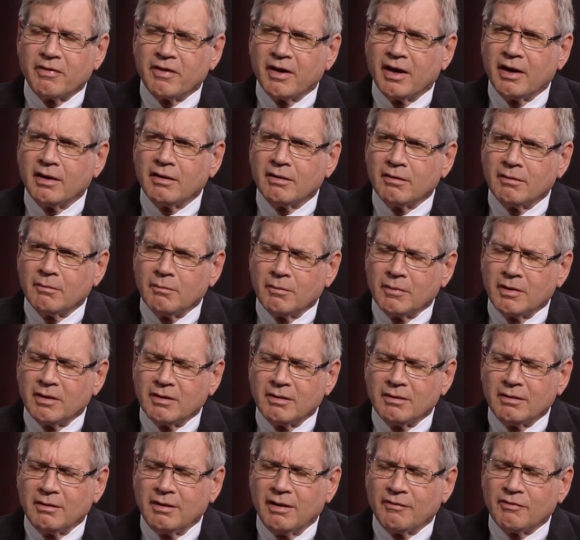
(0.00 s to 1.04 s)
that.
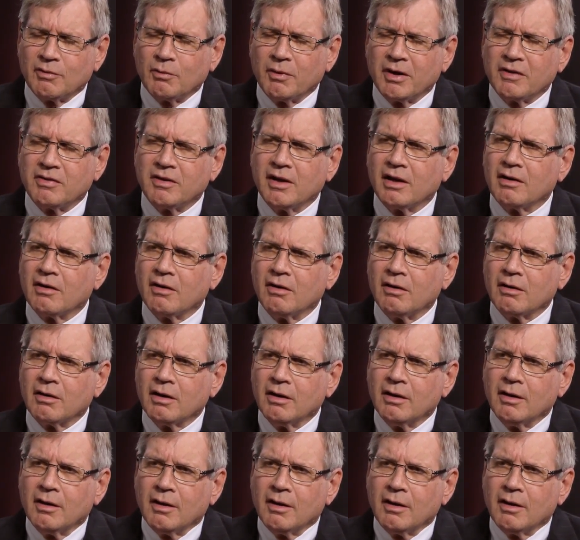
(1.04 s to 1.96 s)
You have to wait that long.